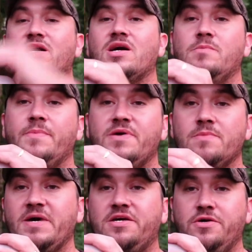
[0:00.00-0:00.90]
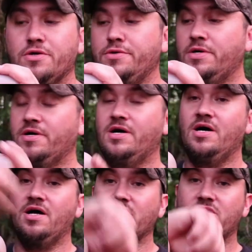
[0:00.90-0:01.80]
Come up here and make you
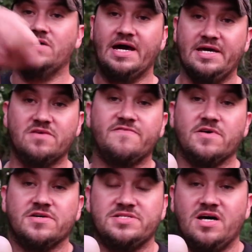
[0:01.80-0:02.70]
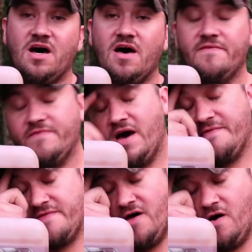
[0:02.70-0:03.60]
a little handle first. Now I've
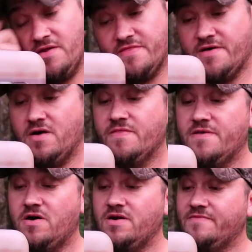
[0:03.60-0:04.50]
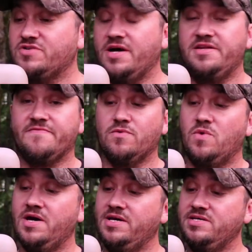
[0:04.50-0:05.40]
thought and I've tried different
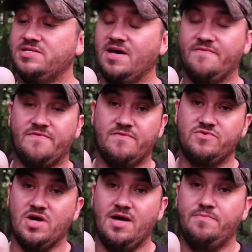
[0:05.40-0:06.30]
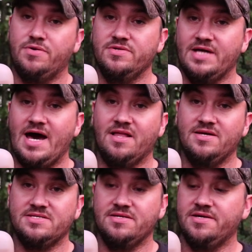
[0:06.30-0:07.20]
ways. I've tried putting
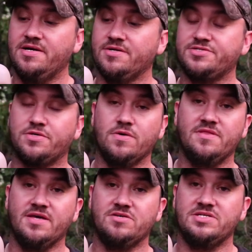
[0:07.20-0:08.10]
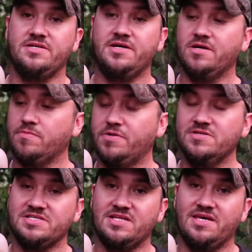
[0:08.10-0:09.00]
eyelets in here, screwing things in here,
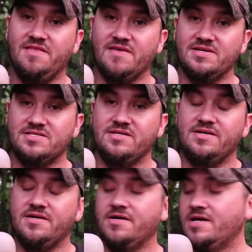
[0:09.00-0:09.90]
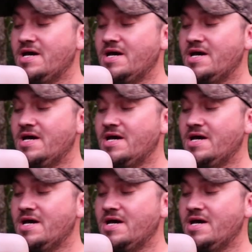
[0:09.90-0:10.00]
putting sticky things in here,